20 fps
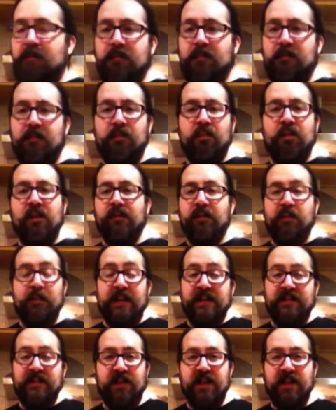one of her
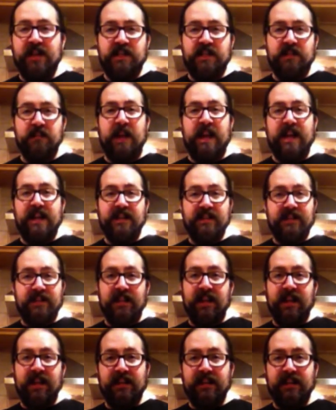best friends made
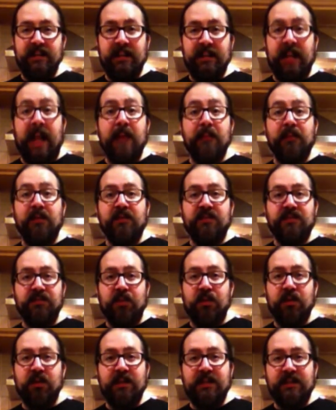like labels
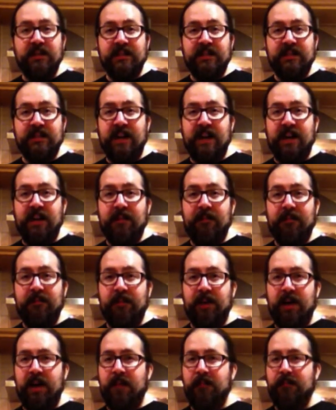for it and stuff.
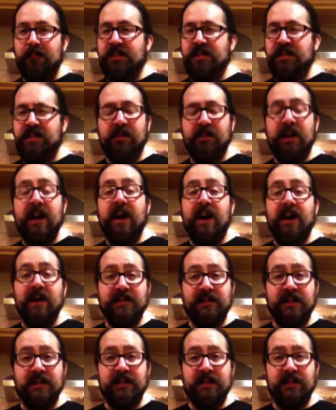She's a great
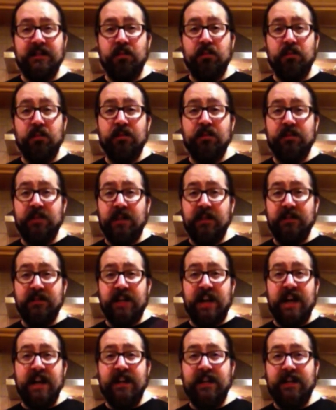artist called Wolf Skull
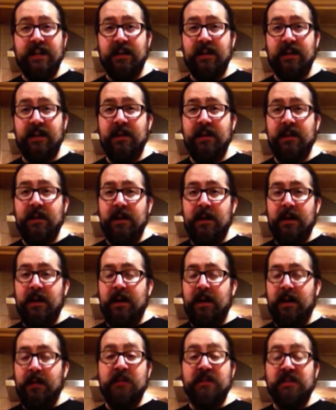Jack.
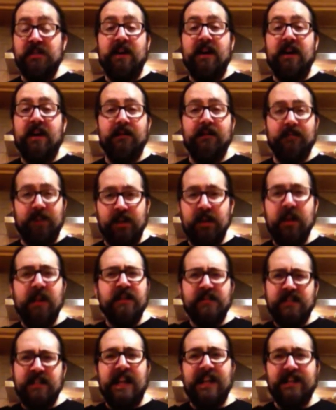Michelle Harvey.
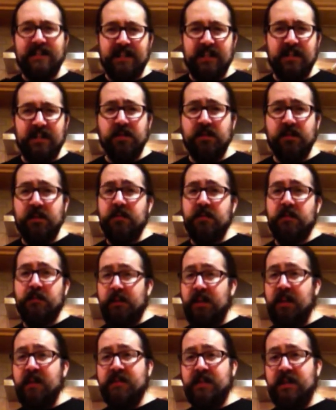There's links in the description
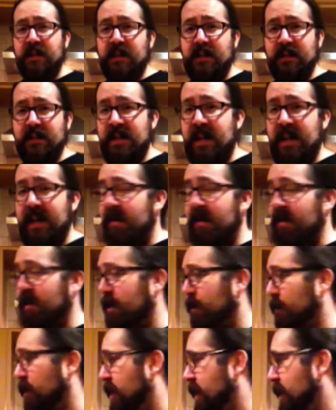below so you can check out
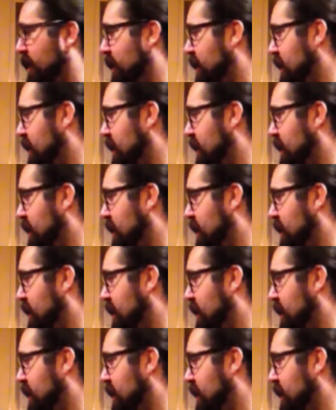her work.